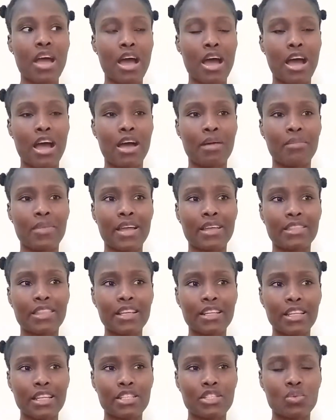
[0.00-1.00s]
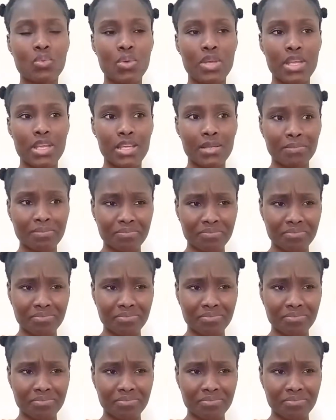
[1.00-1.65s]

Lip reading: I think that we